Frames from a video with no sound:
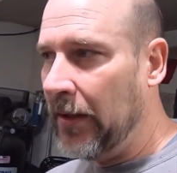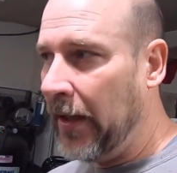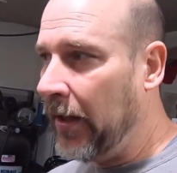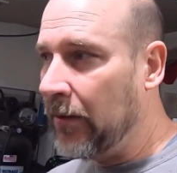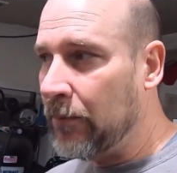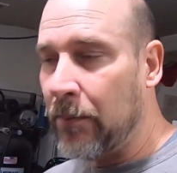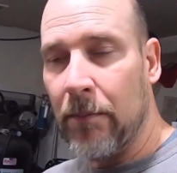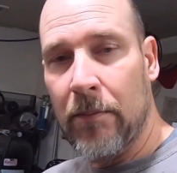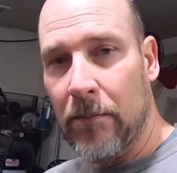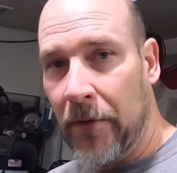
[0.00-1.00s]
he could,
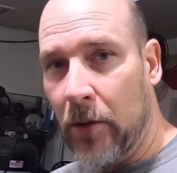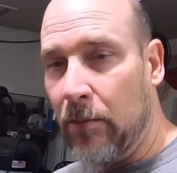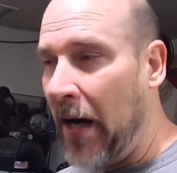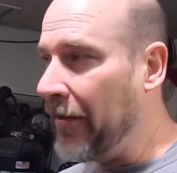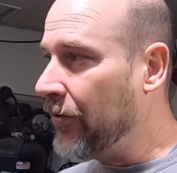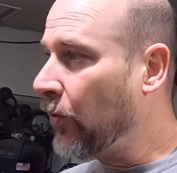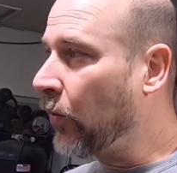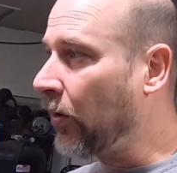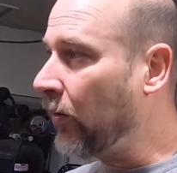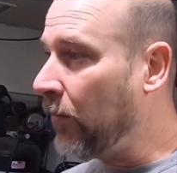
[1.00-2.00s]
you know, buy this
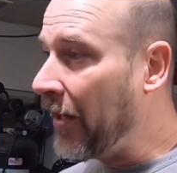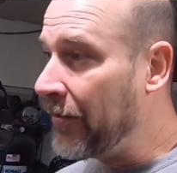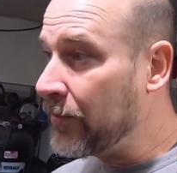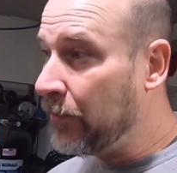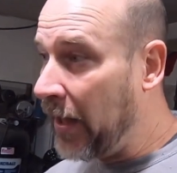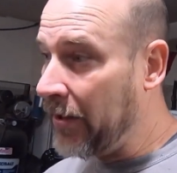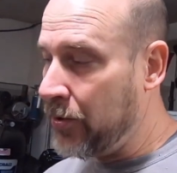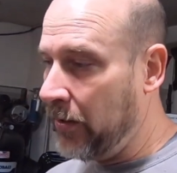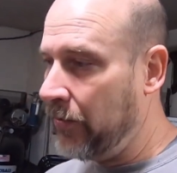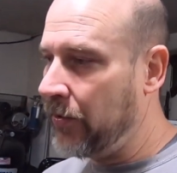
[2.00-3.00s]
body shell.